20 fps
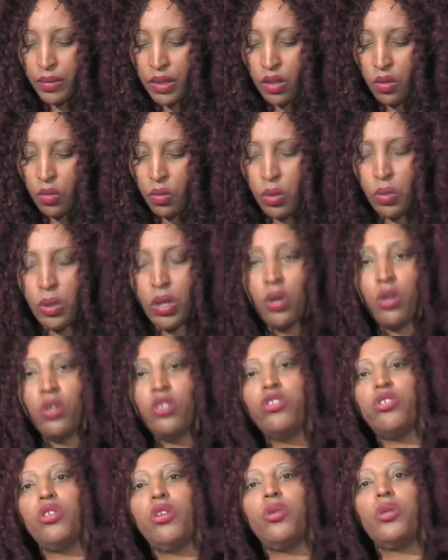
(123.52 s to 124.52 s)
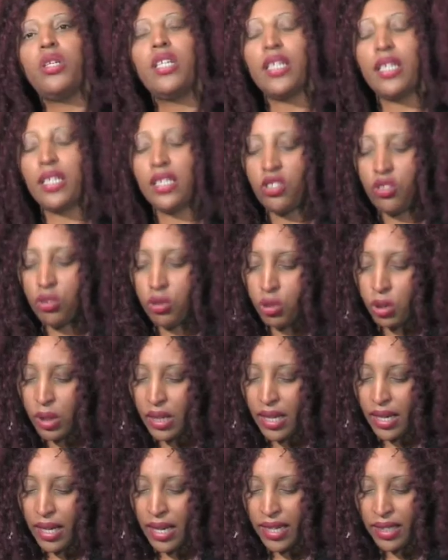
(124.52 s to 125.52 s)
We were also looking into
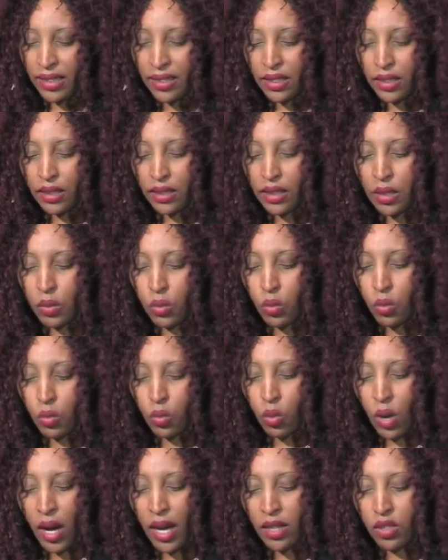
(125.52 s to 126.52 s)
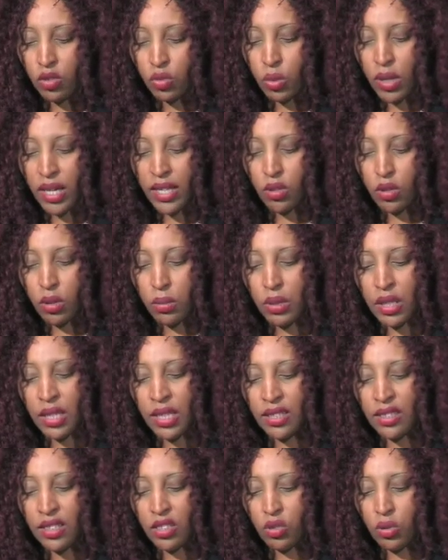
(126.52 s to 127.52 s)
connecting the worldwide
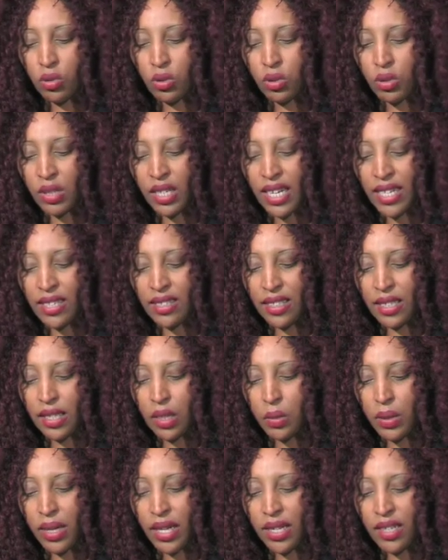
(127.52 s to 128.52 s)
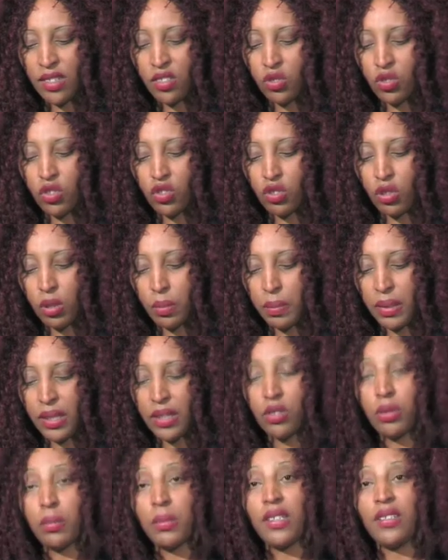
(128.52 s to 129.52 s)
community to creating awareness to stopping
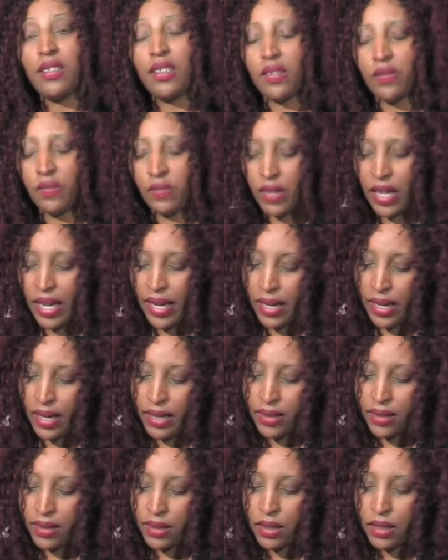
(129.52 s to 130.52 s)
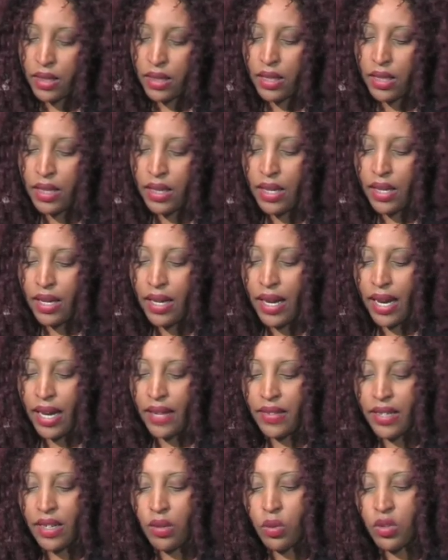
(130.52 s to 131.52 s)
domestic violence. And
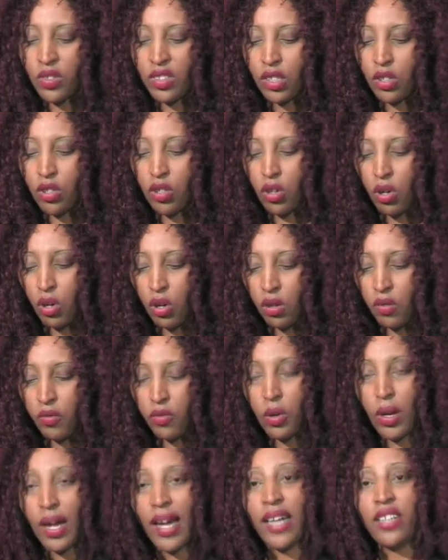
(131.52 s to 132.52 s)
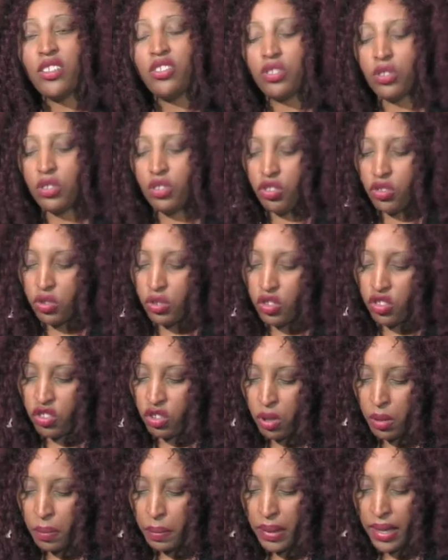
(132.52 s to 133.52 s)
there was a call for actions to
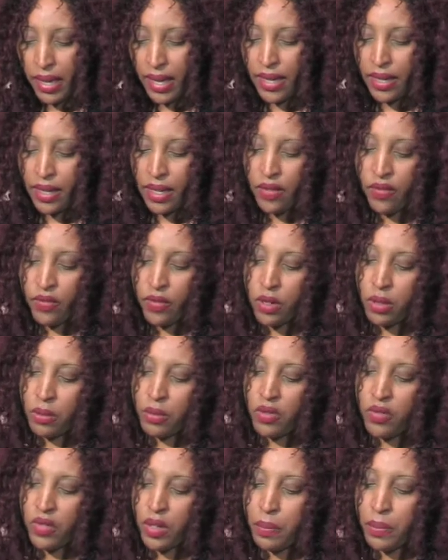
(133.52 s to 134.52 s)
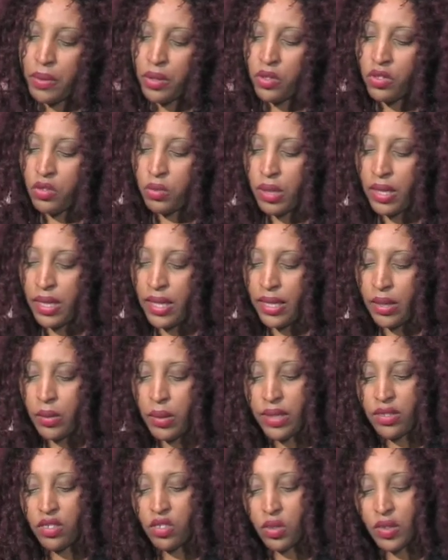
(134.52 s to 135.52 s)
stop any form of abuse within
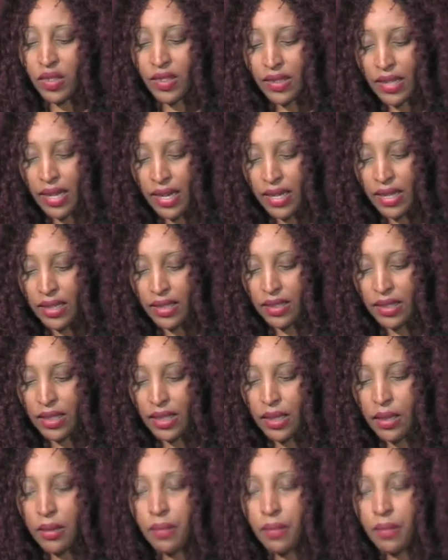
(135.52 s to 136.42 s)
our society.